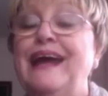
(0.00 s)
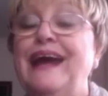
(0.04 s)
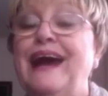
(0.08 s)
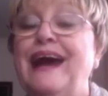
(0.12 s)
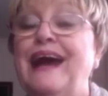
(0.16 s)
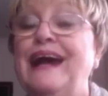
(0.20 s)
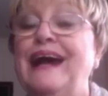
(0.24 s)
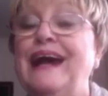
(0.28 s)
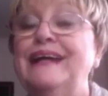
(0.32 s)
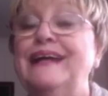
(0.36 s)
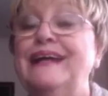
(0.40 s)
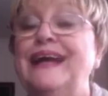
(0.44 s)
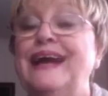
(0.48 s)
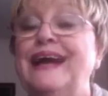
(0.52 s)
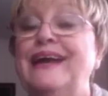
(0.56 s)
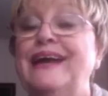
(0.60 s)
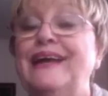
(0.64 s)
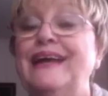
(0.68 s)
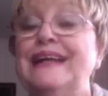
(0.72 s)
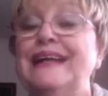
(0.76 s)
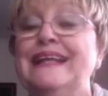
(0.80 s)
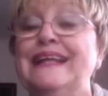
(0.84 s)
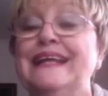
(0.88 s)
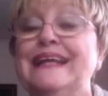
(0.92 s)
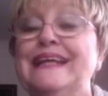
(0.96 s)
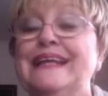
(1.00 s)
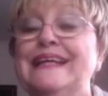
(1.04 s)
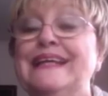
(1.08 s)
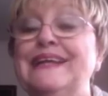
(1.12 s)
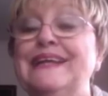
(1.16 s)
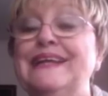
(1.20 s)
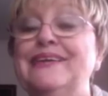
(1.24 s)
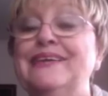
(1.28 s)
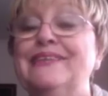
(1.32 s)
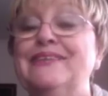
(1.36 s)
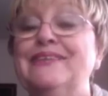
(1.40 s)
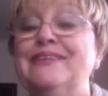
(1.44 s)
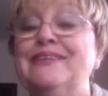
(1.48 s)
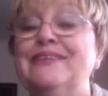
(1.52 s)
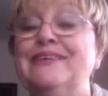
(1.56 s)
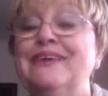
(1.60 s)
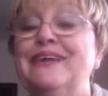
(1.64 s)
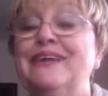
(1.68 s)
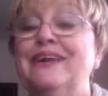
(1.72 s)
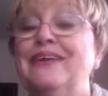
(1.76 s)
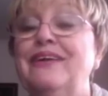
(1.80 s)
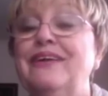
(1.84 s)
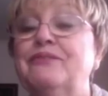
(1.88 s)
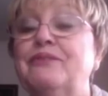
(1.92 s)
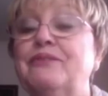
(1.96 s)
Hi, Carolyn.
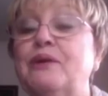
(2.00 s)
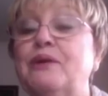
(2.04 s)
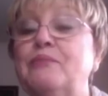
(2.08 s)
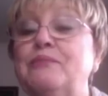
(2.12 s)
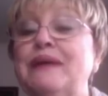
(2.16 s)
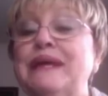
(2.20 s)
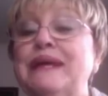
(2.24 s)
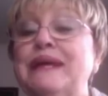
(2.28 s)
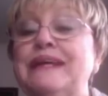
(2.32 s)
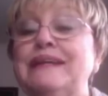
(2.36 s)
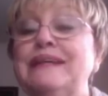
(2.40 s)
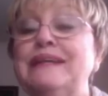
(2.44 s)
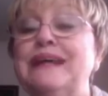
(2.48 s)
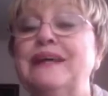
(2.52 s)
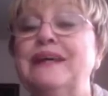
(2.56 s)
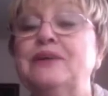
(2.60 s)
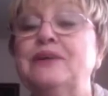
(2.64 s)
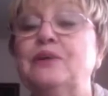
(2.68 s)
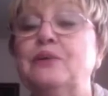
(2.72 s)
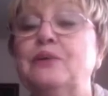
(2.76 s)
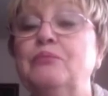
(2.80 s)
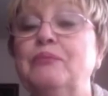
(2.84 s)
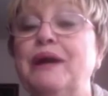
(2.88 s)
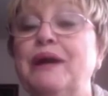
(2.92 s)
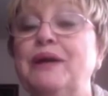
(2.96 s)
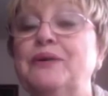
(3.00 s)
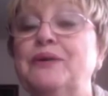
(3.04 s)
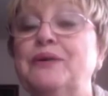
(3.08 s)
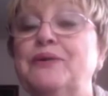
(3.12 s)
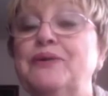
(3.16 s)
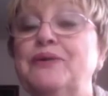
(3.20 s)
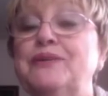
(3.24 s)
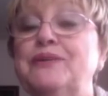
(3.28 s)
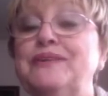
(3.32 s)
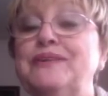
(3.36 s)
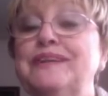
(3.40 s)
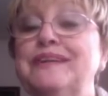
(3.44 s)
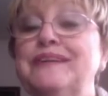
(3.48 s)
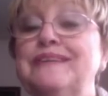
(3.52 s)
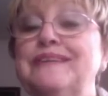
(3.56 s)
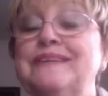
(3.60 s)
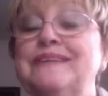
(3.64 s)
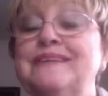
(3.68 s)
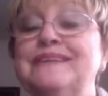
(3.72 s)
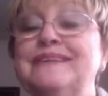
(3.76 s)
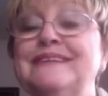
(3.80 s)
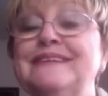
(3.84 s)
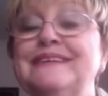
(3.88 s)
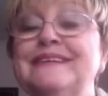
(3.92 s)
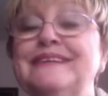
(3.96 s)
From England. Oh, my
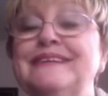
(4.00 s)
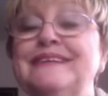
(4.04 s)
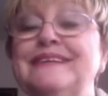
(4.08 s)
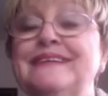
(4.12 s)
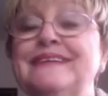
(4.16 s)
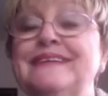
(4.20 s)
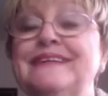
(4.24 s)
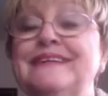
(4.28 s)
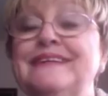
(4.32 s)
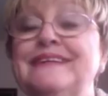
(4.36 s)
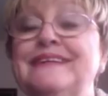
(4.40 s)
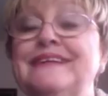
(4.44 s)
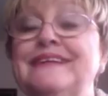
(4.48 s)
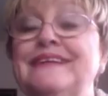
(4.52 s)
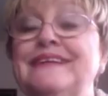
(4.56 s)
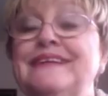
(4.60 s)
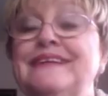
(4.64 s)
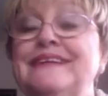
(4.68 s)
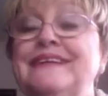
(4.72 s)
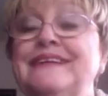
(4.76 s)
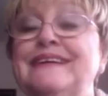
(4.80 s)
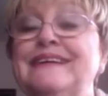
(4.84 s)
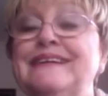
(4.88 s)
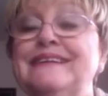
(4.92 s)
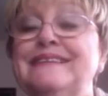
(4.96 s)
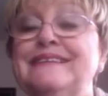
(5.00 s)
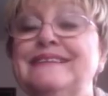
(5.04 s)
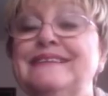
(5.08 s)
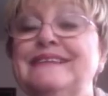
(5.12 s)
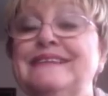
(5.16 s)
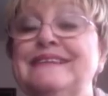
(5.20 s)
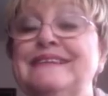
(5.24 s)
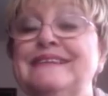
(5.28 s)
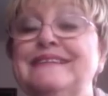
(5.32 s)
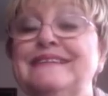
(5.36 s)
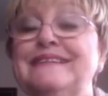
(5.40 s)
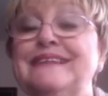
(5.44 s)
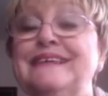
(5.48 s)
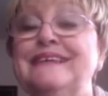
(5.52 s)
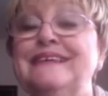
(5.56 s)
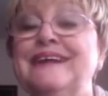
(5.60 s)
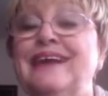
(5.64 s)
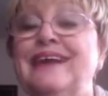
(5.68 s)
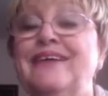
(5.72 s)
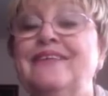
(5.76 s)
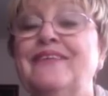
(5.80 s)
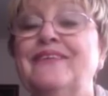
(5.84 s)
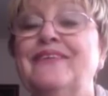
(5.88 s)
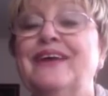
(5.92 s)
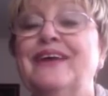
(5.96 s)
goodness. Cece,
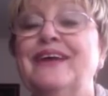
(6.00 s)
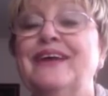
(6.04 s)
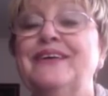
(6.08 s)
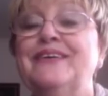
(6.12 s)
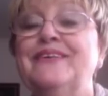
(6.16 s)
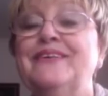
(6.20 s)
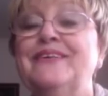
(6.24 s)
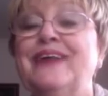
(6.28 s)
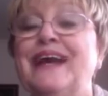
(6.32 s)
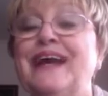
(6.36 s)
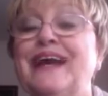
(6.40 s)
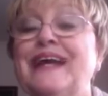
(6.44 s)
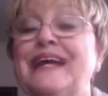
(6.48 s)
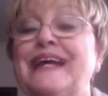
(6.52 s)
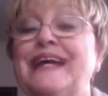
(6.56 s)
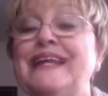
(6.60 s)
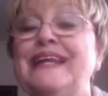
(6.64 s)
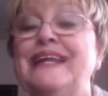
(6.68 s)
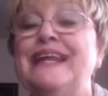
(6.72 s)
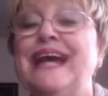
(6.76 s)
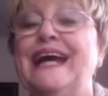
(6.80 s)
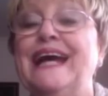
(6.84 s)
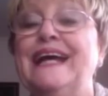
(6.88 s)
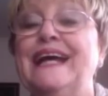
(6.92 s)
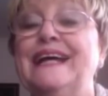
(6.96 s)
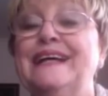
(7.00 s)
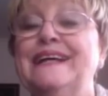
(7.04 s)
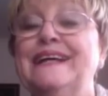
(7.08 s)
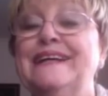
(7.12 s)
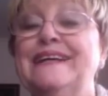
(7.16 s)
how are you? Aida.